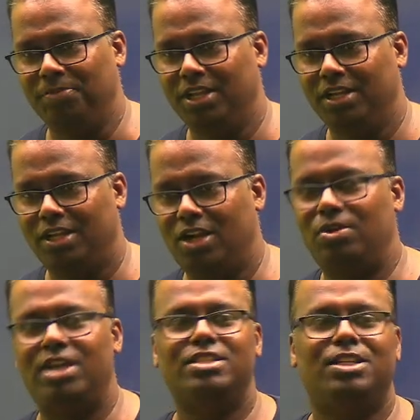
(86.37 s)
Now
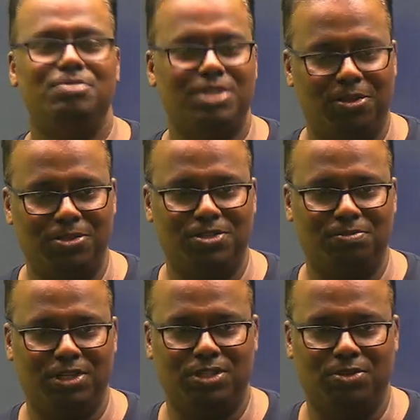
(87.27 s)
ice creams are also
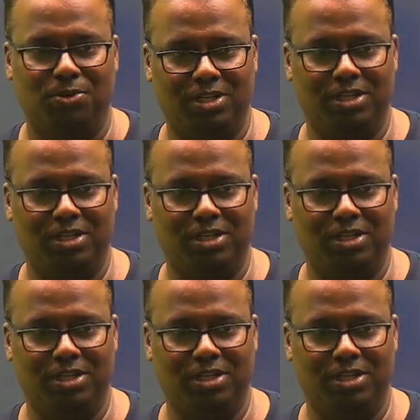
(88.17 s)
being sold.